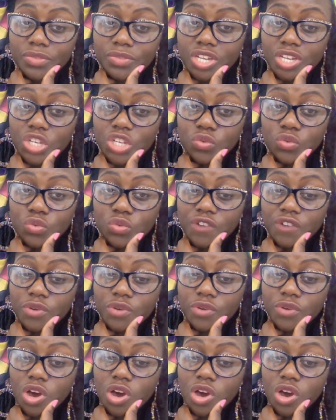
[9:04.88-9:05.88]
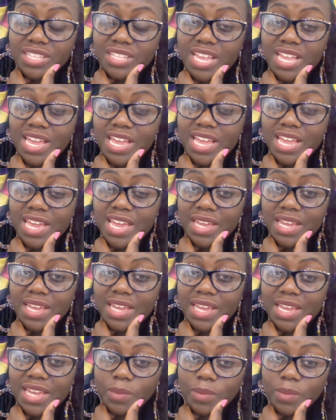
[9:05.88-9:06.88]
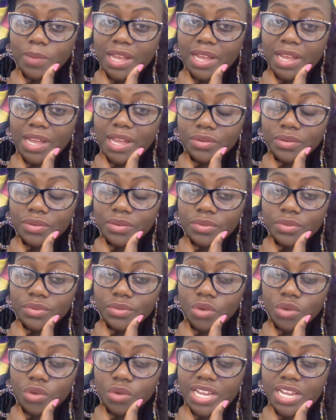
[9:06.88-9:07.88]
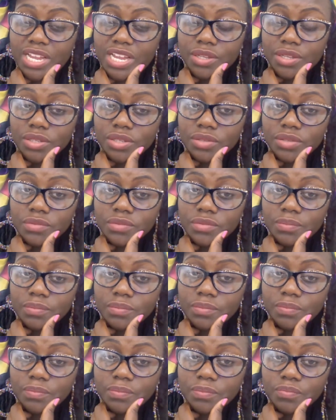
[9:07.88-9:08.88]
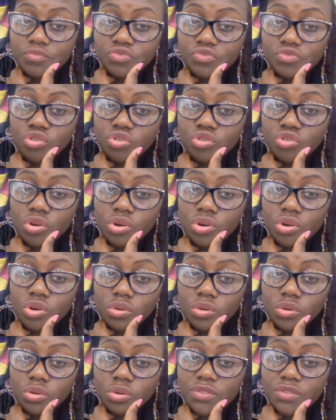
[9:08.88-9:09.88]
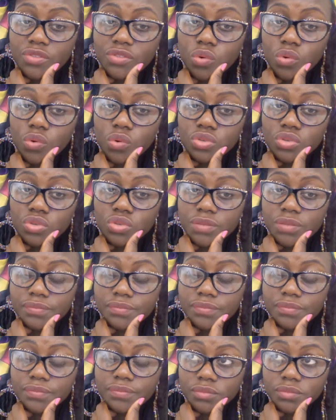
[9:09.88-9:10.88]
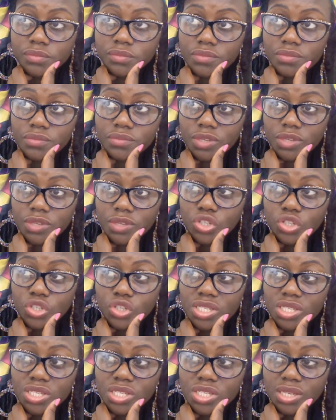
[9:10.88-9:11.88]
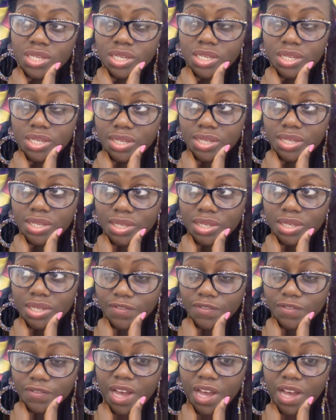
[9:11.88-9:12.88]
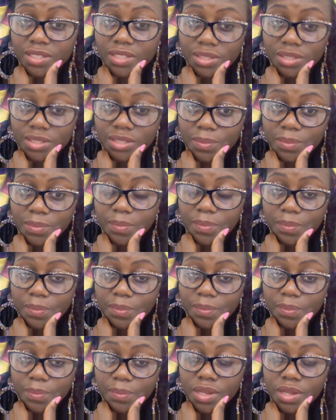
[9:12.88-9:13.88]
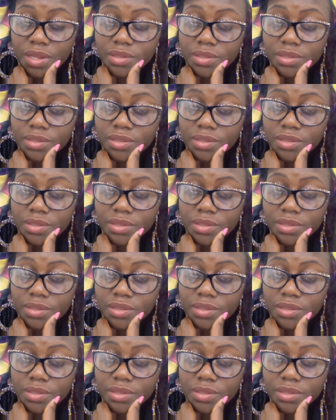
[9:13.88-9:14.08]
I just want to throw cars in the air all about the whole day and draw all over the walls, which is fun, but